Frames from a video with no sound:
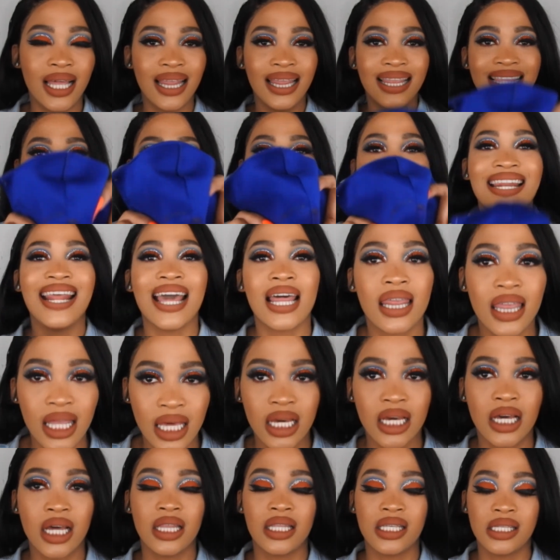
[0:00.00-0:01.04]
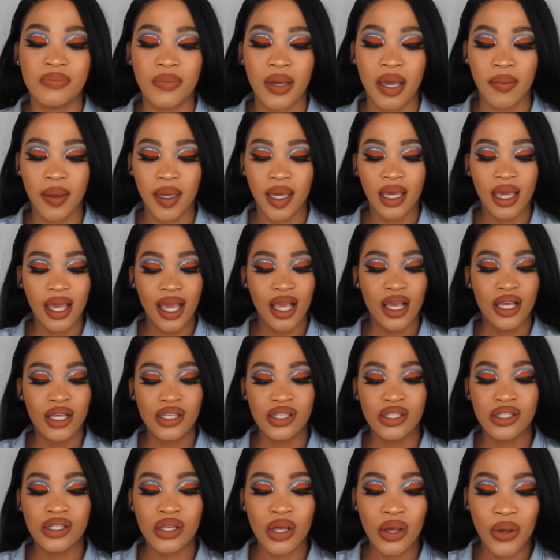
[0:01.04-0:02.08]
there's nothing on this baby.
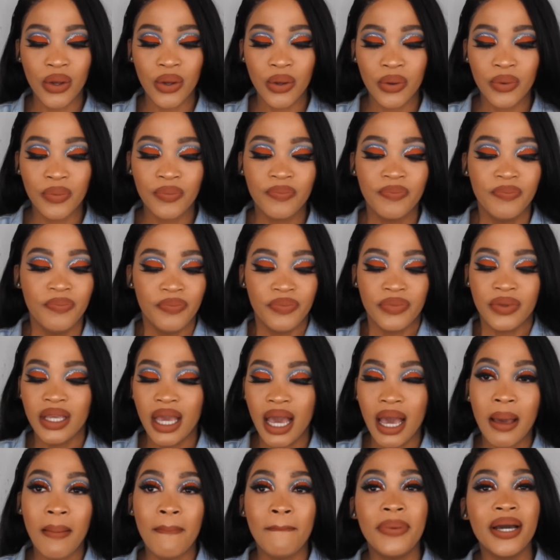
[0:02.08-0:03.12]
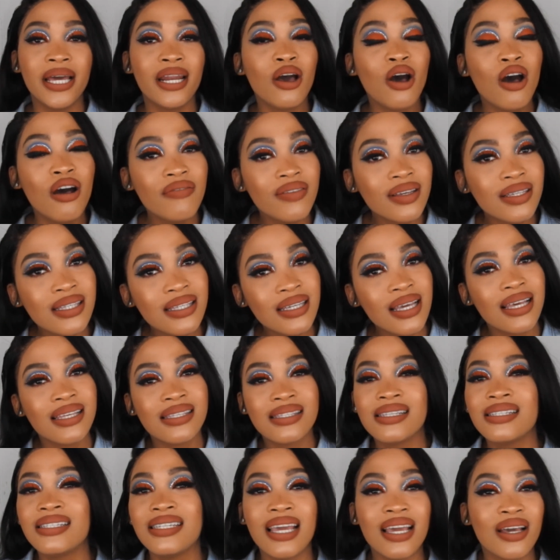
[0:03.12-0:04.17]
So yeah, but obviously as
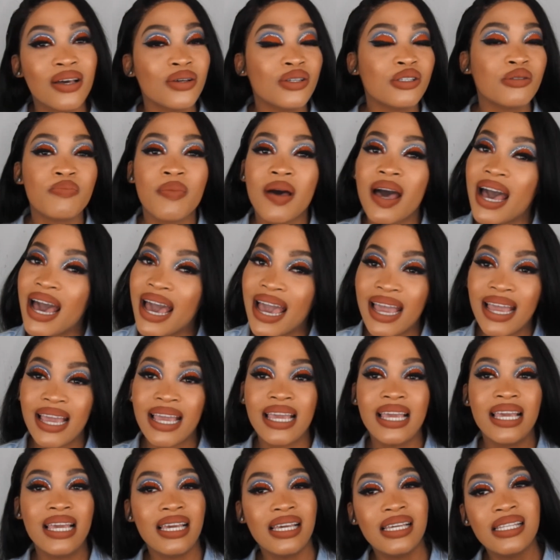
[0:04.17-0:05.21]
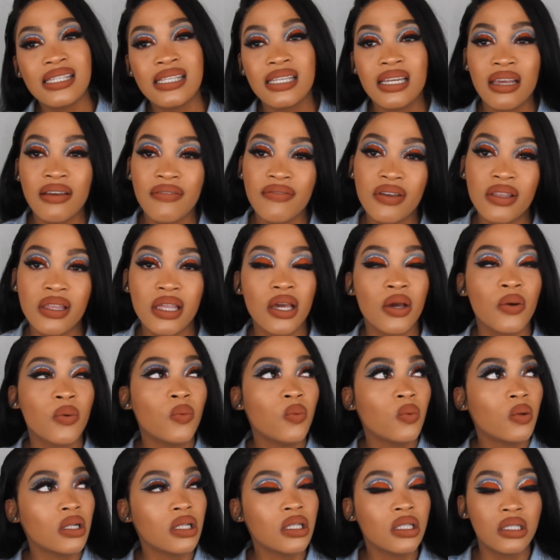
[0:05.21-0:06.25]
the day goes by, heat and everything
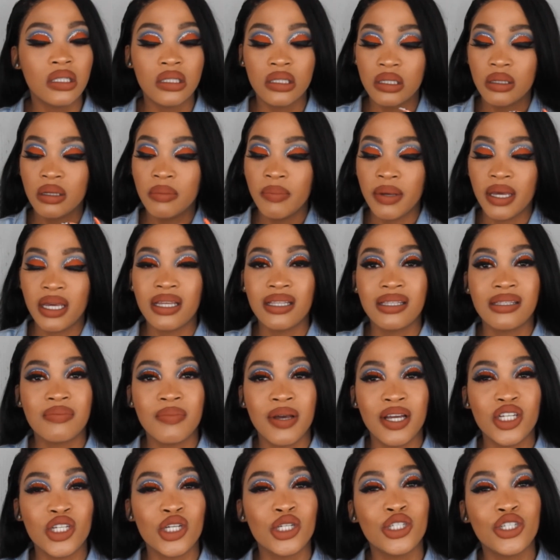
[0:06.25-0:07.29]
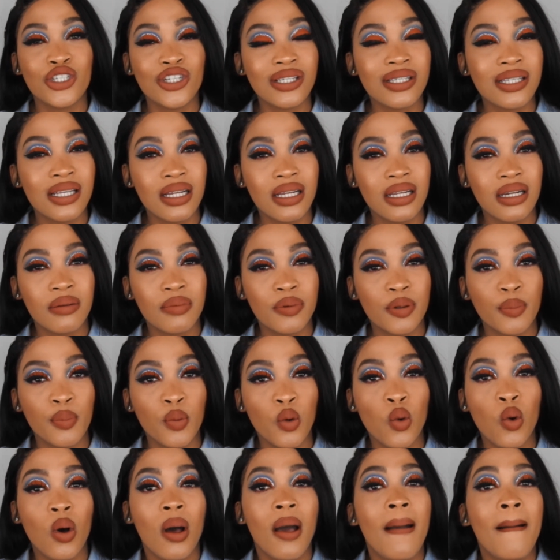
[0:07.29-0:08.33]
will make it smudge just a little bit
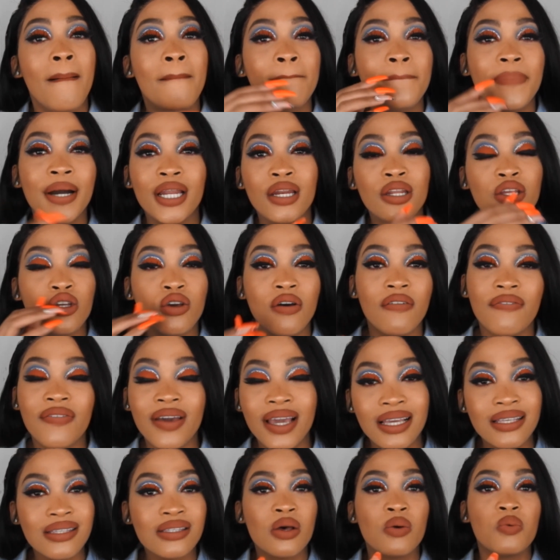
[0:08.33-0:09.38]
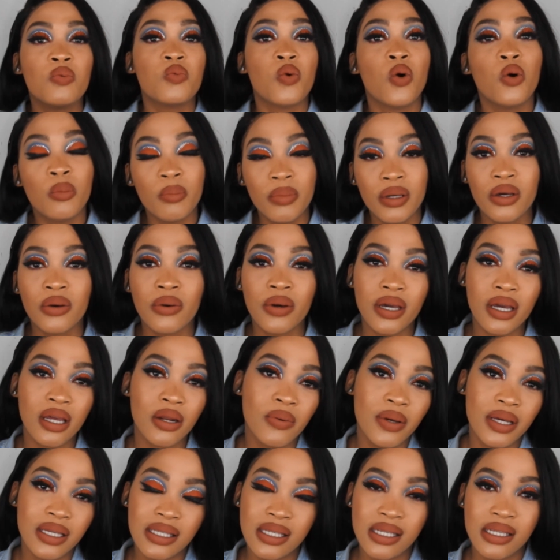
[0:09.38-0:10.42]
more, but your face won't be going
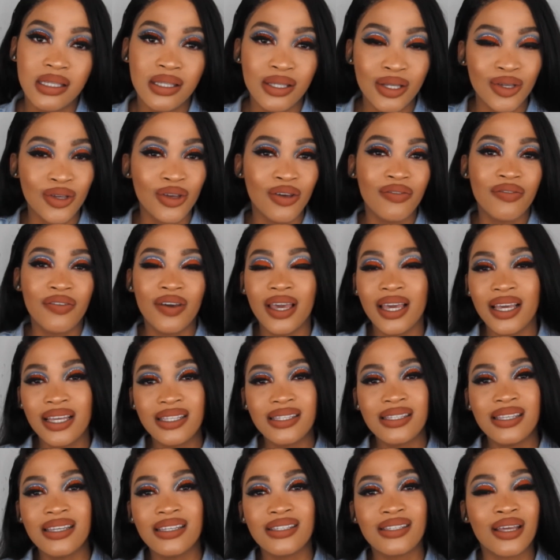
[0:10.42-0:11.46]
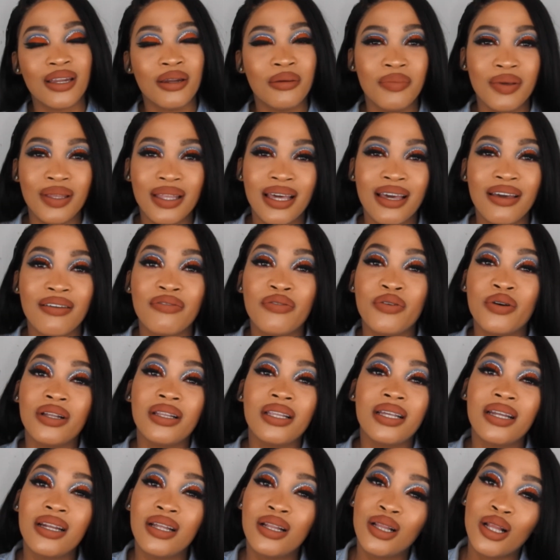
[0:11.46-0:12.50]
anywhere. So your face is going to be there for a
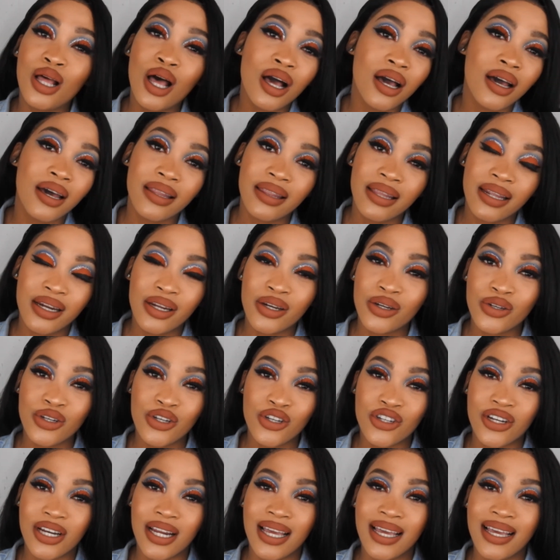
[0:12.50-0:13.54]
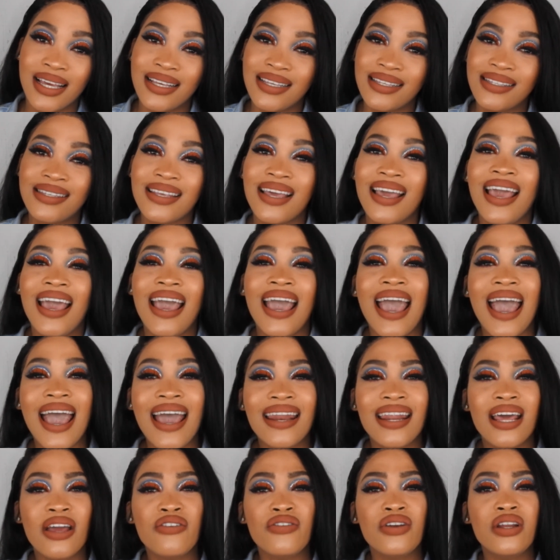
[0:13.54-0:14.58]
little longer than it usually is.
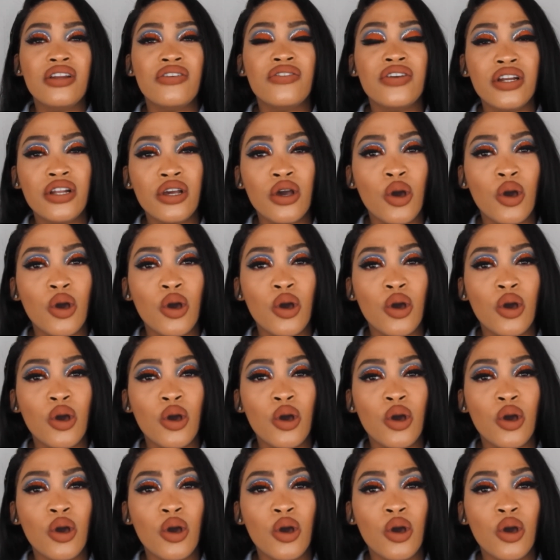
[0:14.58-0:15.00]
And I really